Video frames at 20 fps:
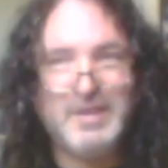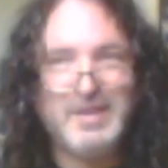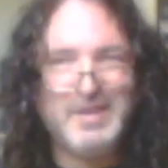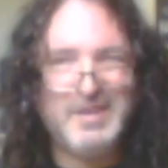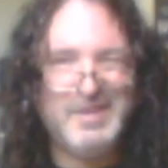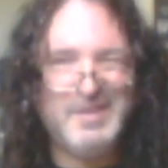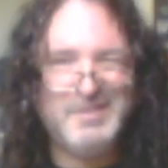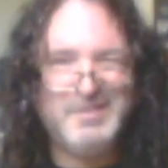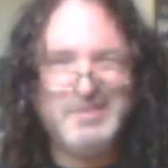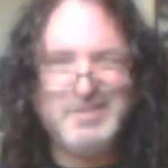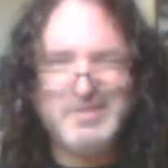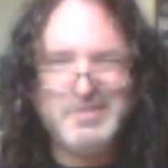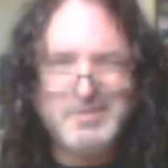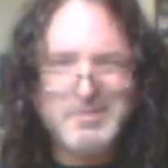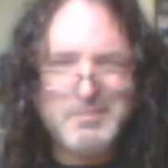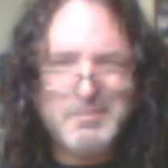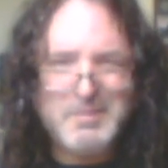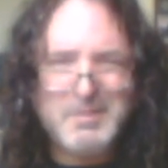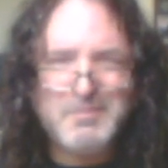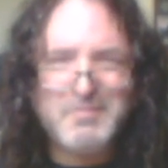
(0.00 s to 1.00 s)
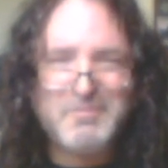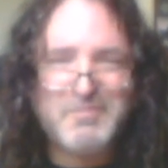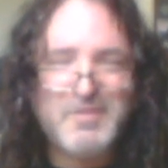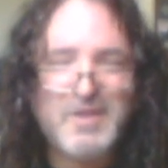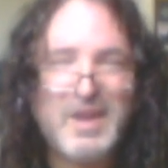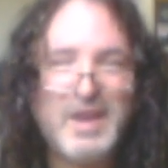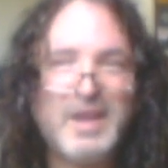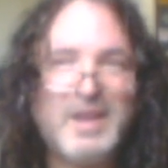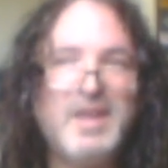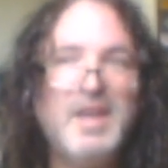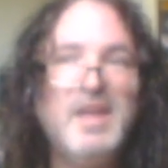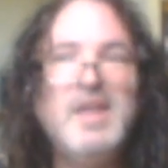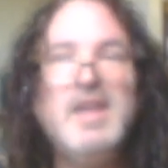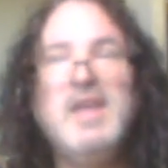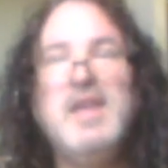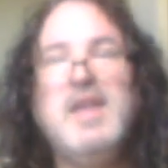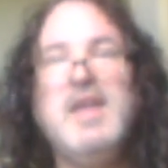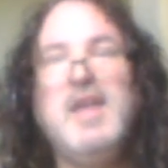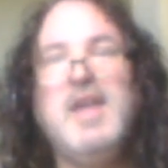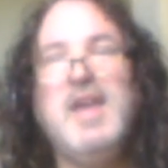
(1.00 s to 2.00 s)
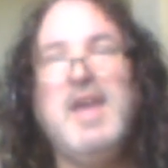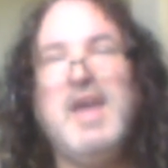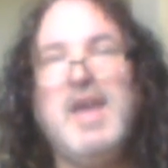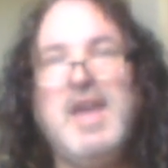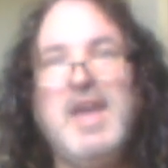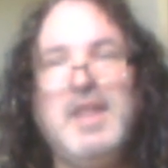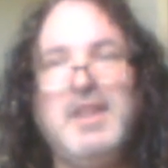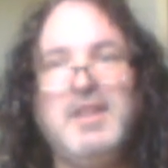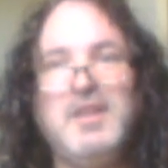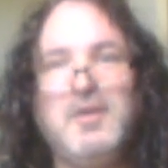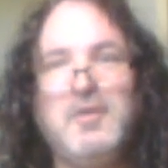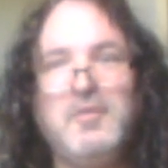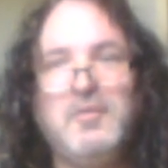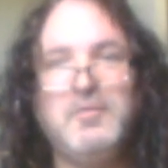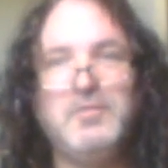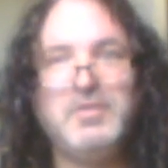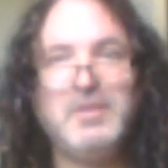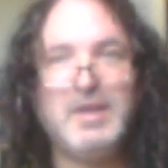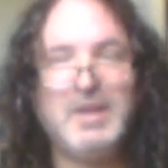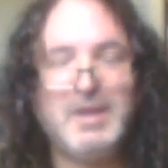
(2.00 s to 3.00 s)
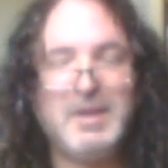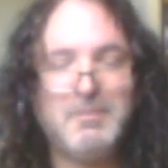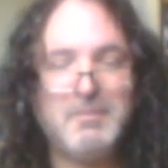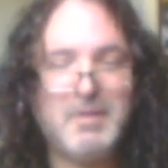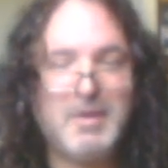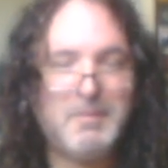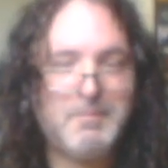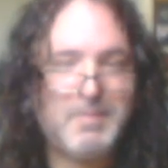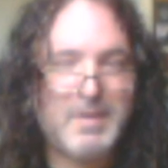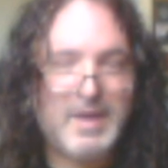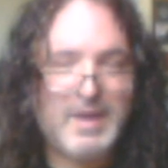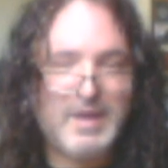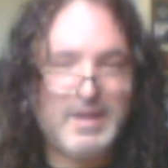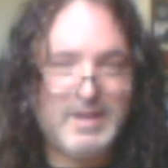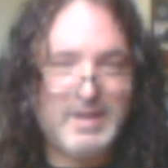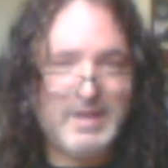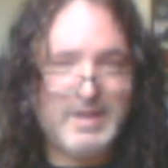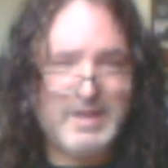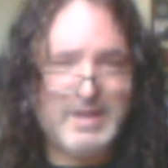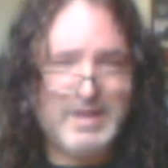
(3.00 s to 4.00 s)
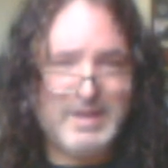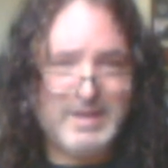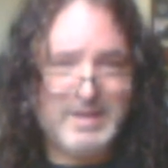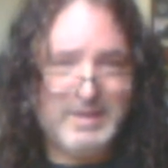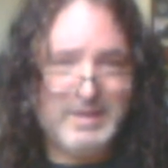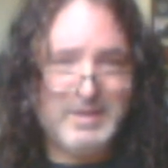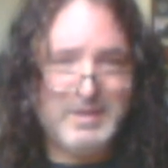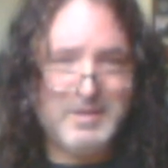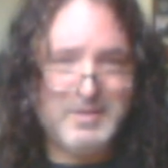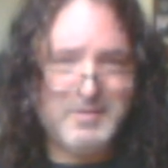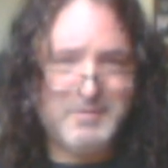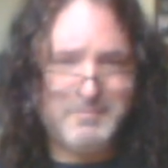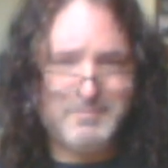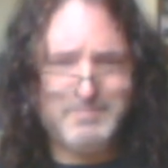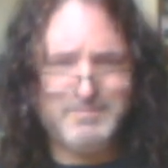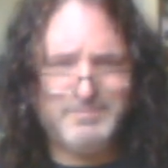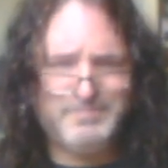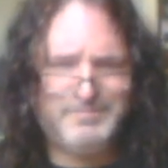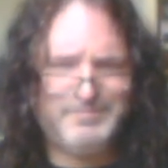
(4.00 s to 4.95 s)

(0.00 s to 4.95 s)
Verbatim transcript: uh, a little bit fake, and the whole thing about uh, you know